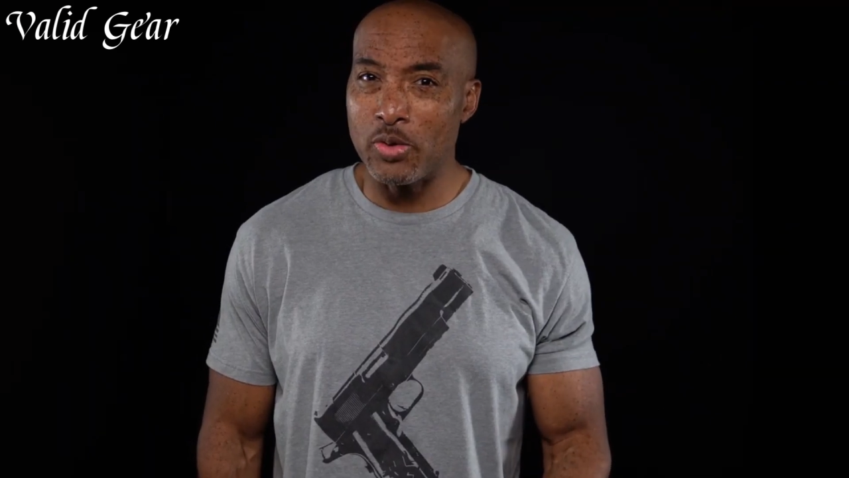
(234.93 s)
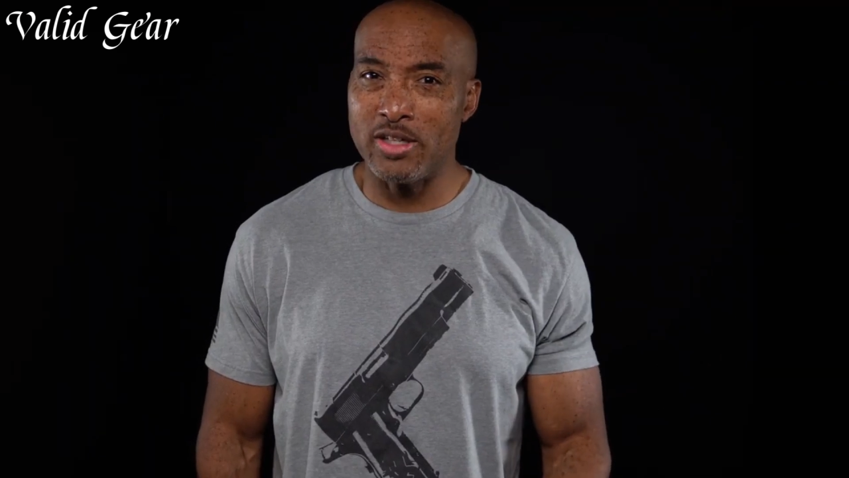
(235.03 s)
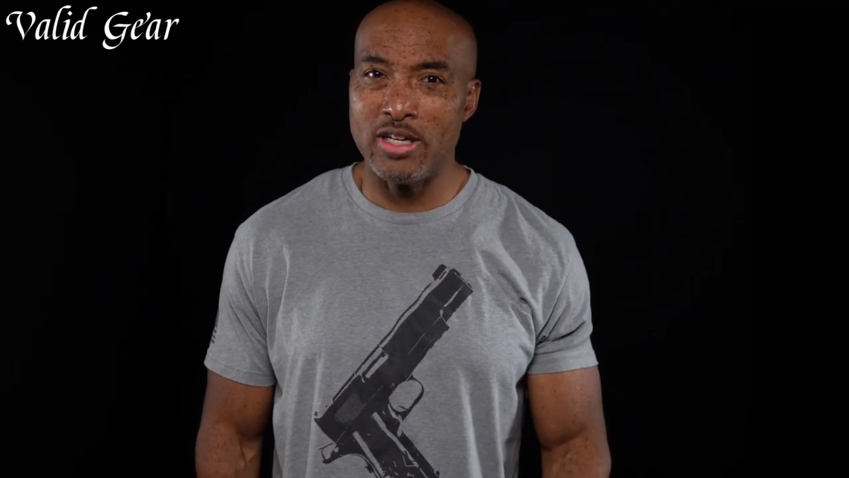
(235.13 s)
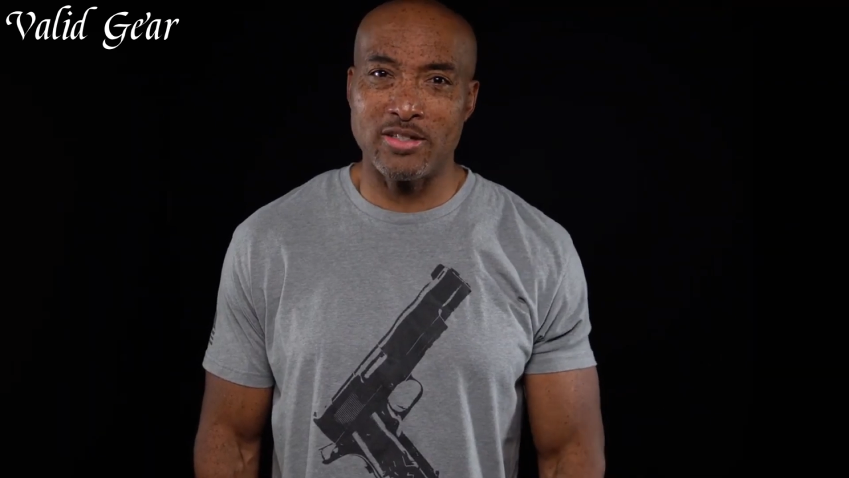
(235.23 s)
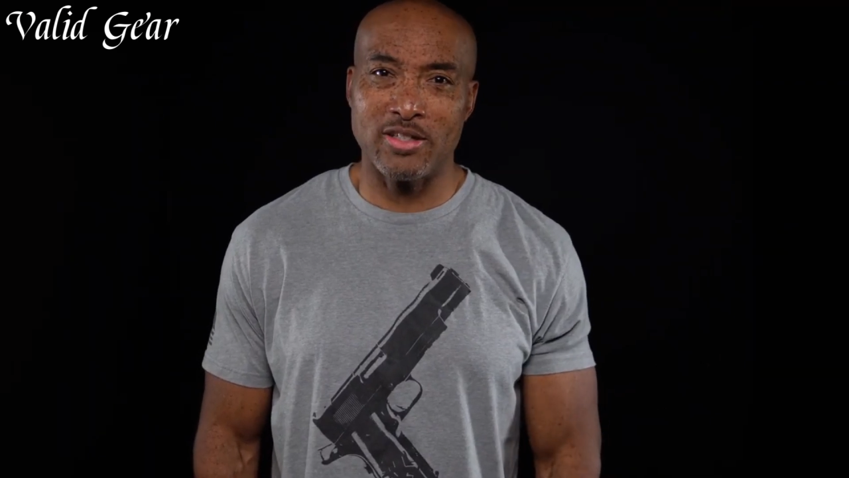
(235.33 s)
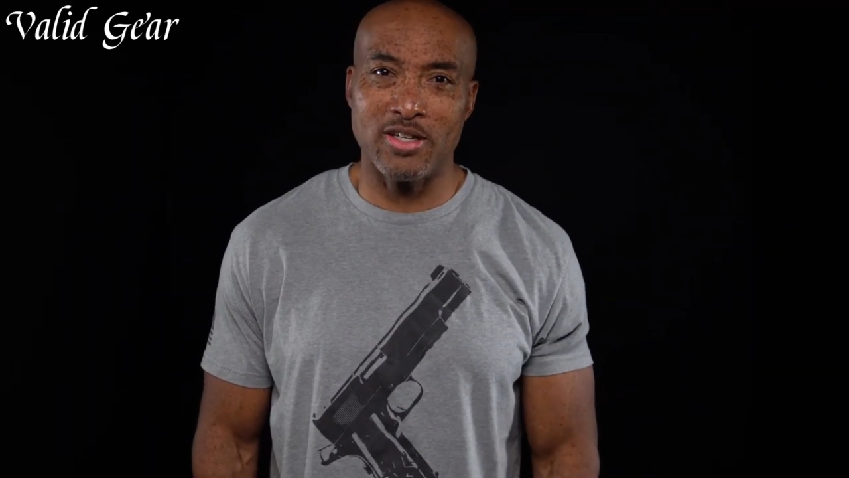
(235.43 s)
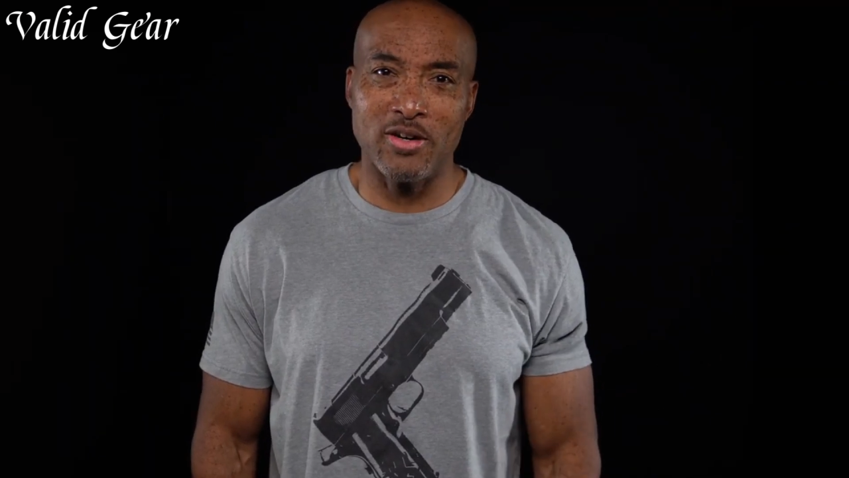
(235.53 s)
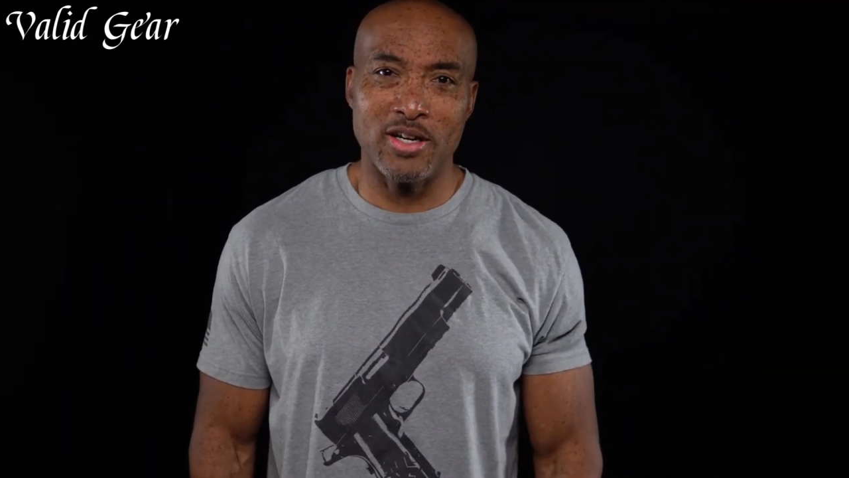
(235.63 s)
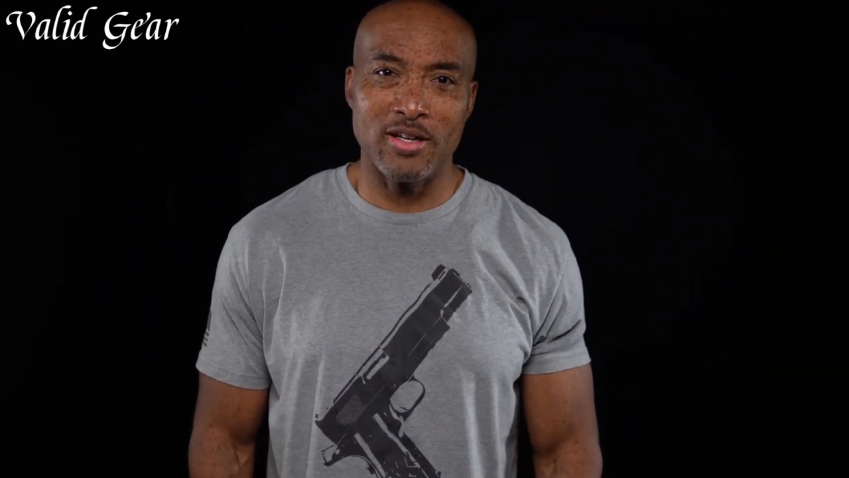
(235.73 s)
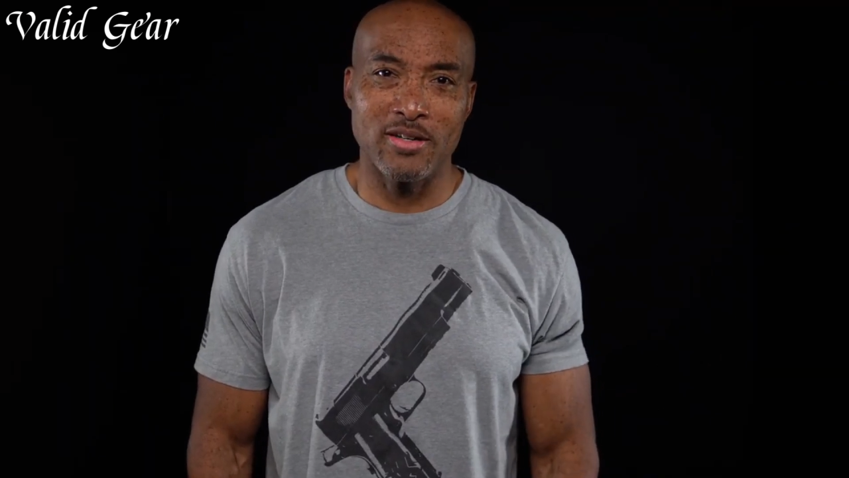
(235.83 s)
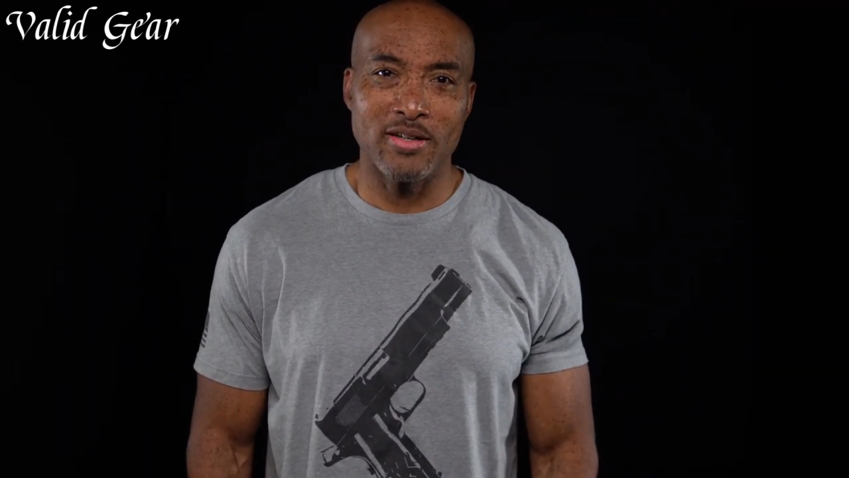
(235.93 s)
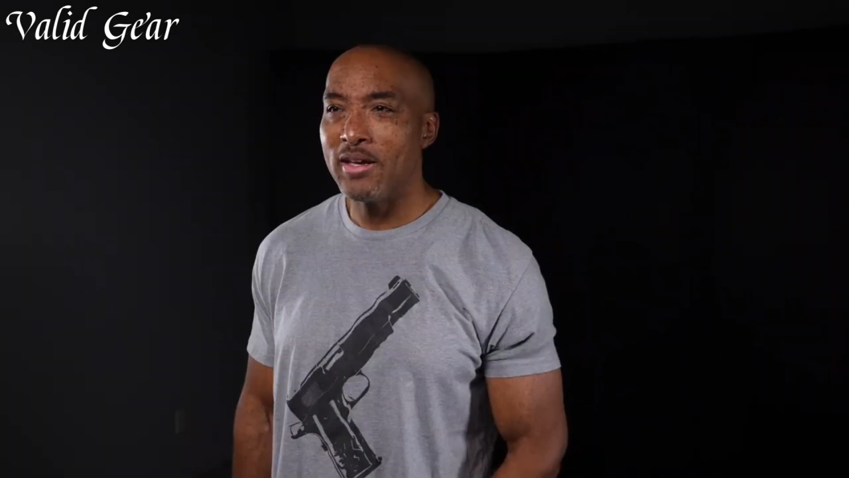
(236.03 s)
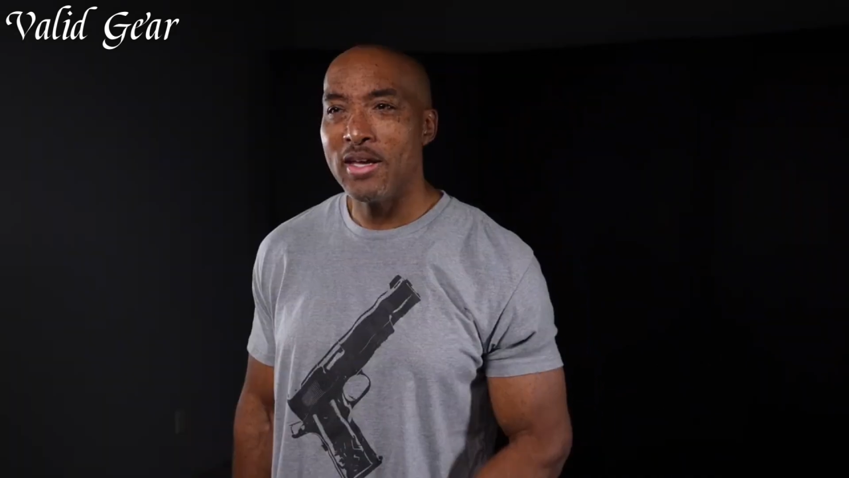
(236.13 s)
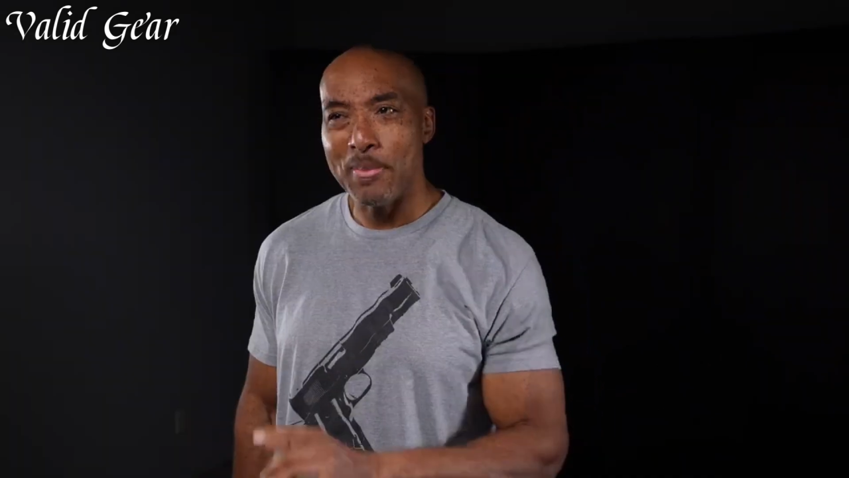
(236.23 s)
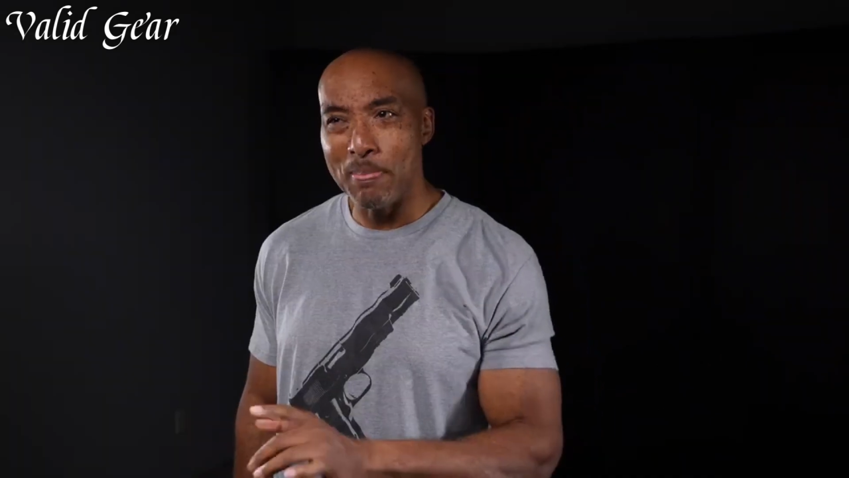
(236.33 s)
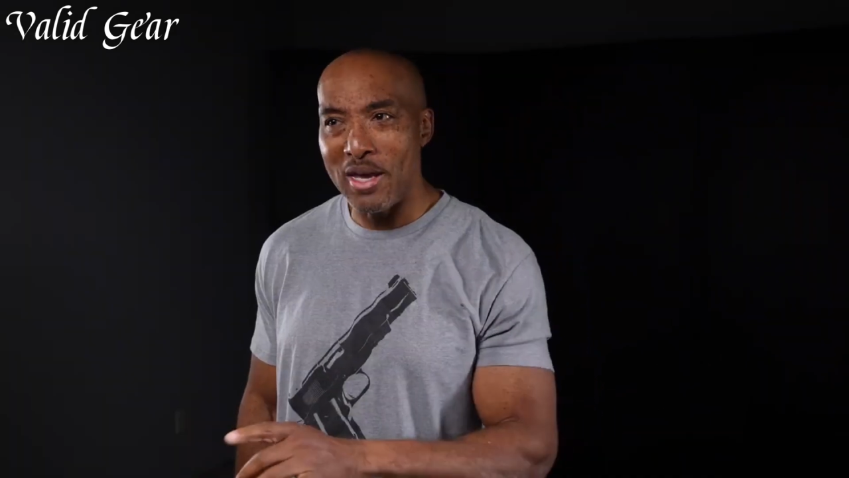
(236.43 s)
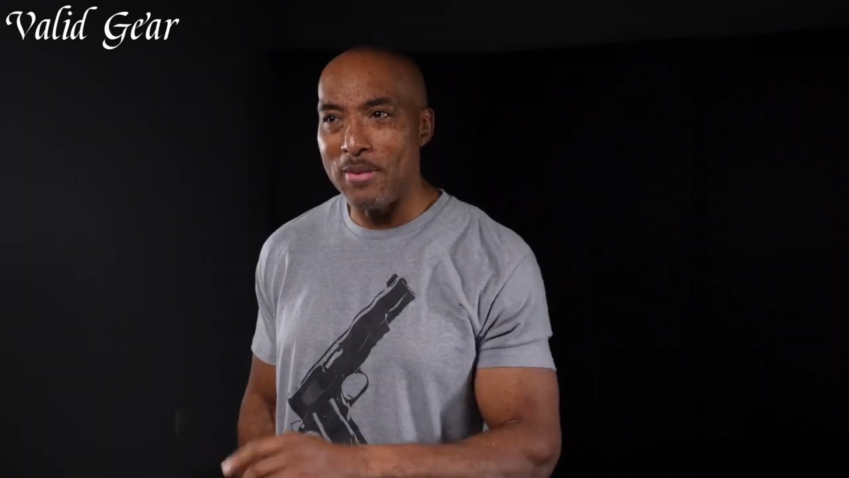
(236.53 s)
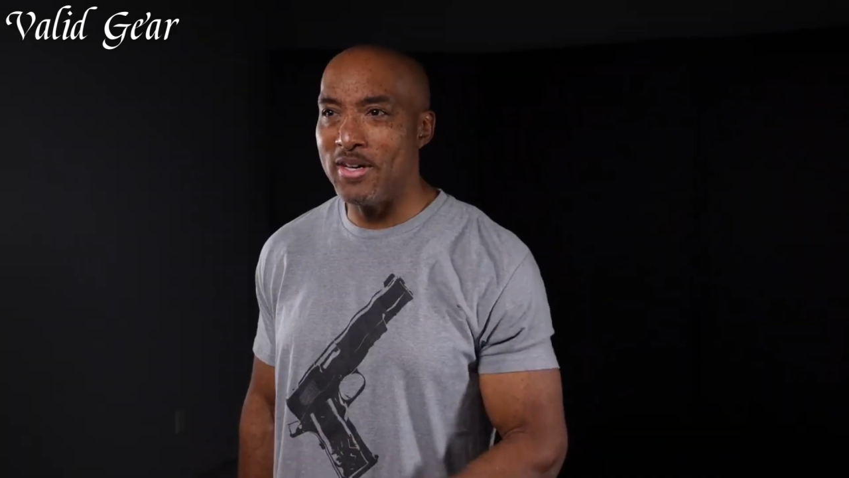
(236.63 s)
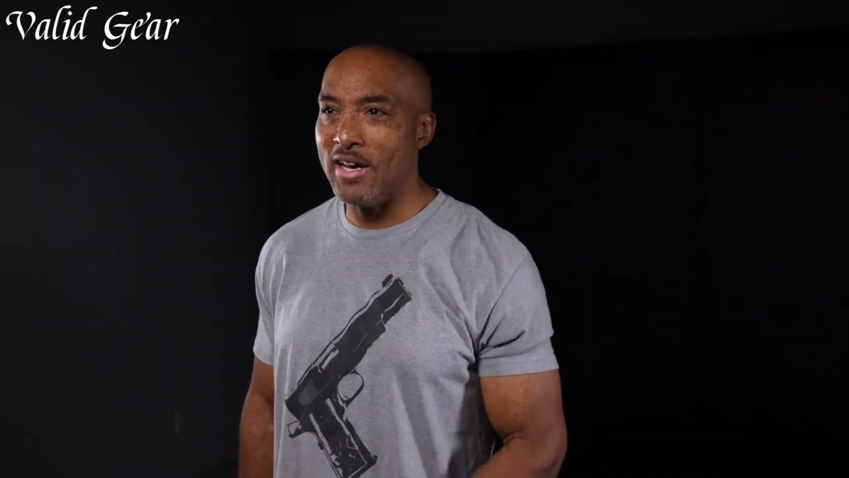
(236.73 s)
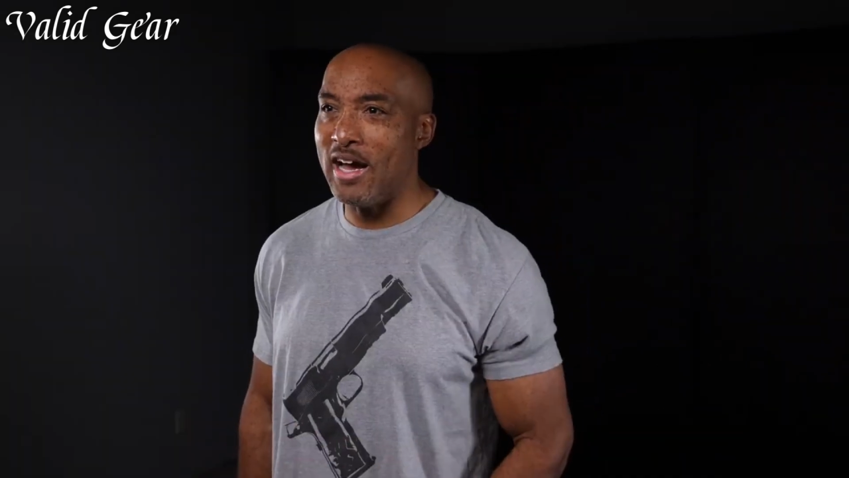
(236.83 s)
maintain a lightweight
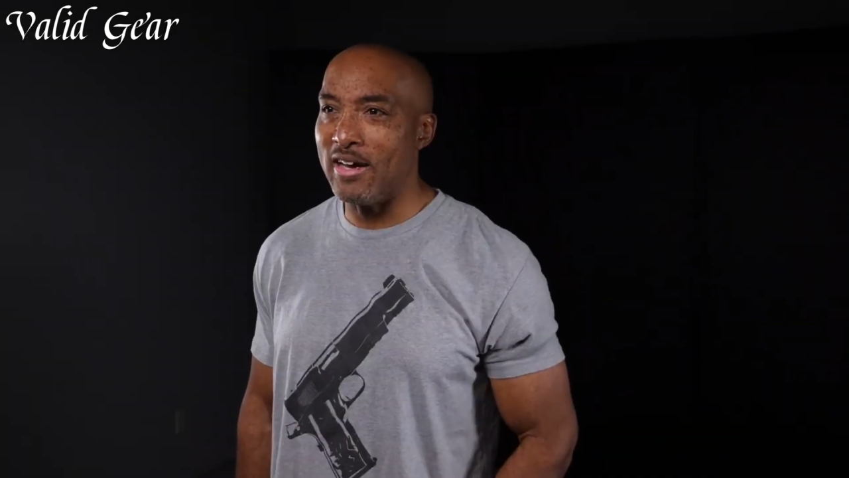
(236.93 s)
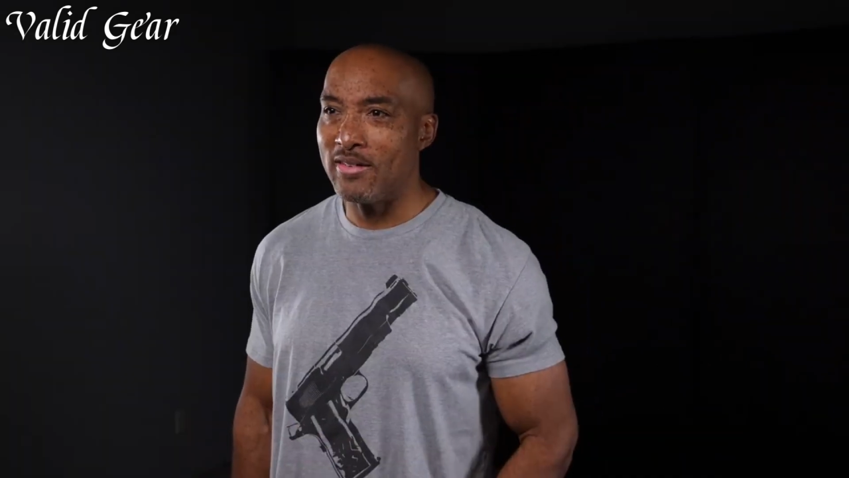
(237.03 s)
profile,